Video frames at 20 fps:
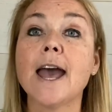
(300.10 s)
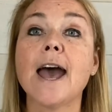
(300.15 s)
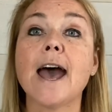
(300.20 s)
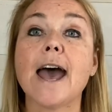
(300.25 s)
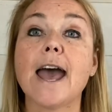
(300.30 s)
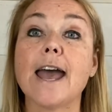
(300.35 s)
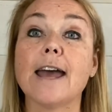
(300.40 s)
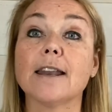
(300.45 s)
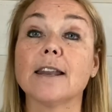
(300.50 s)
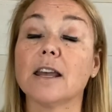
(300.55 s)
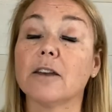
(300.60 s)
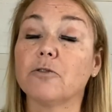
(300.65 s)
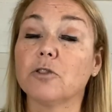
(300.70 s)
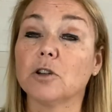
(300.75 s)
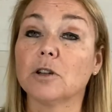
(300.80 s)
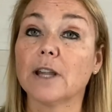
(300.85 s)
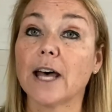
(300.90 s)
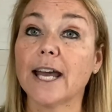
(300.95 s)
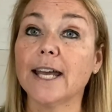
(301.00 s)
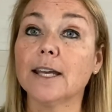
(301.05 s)
And if
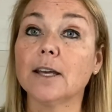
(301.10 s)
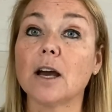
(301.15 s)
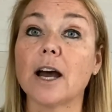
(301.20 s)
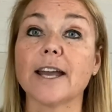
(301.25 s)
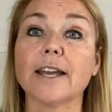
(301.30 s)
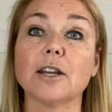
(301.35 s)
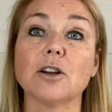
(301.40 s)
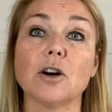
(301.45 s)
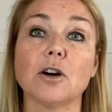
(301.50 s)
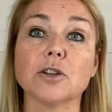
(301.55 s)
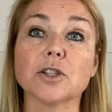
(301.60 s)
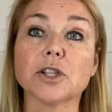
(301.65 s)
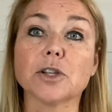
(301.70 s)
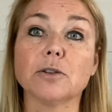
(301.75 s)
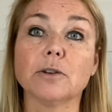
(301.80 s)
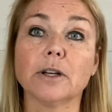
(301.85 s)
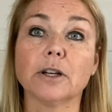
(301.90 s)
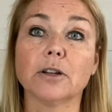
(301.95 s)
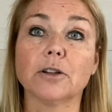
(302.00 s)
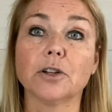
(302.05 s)
you'd like, I can also
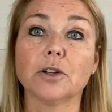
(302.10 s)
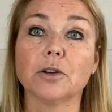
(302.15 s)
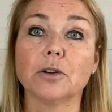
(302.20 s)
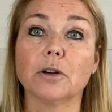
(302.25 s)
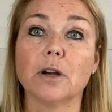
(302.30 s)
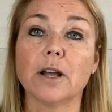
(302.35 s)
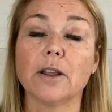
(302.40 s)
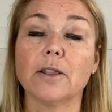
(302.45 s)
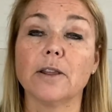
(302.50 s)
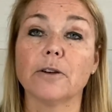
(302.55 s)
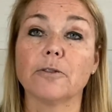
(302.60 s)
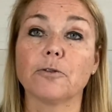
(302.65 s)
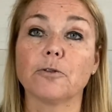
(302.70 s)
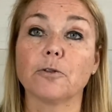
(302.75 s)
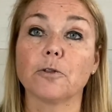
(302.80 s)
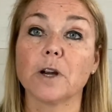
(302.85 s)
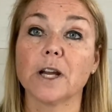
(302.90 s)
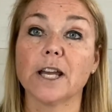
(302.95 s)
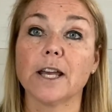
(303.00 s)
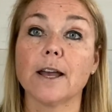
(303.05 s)
include the
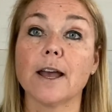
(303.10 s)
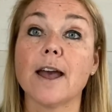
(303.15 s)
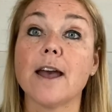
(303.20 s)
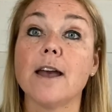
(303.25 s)
free